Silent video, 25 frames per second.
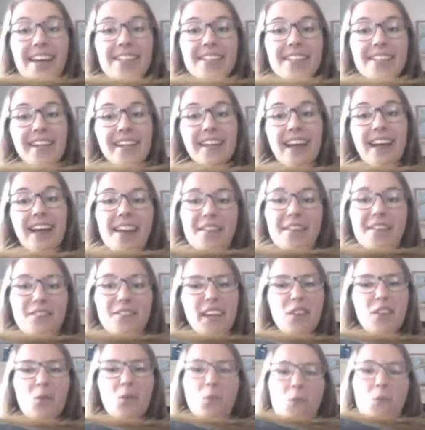has kind of
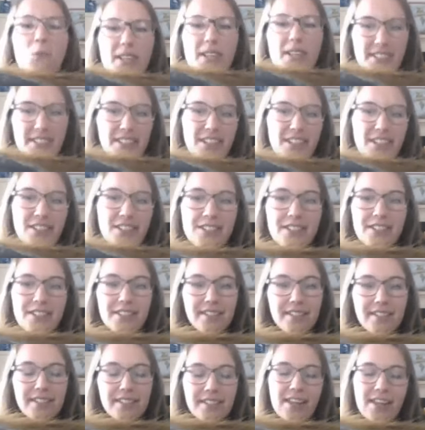like
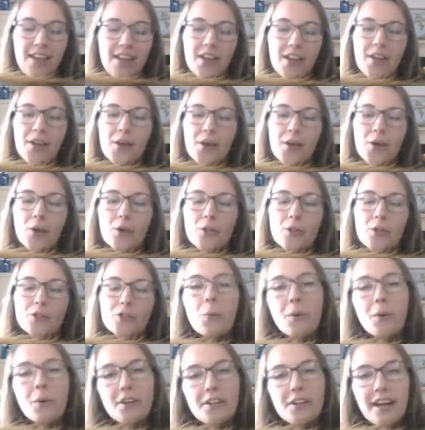whiskers.
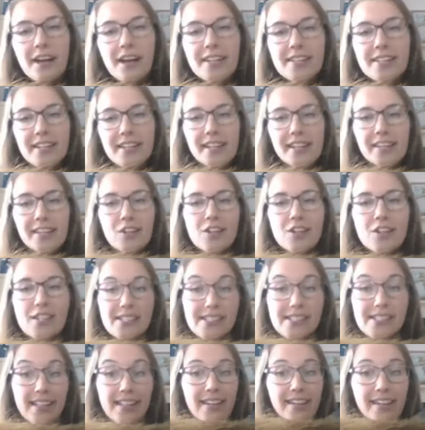So what do you guys think it
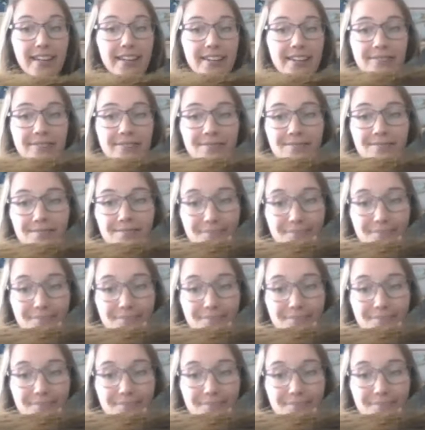looks like?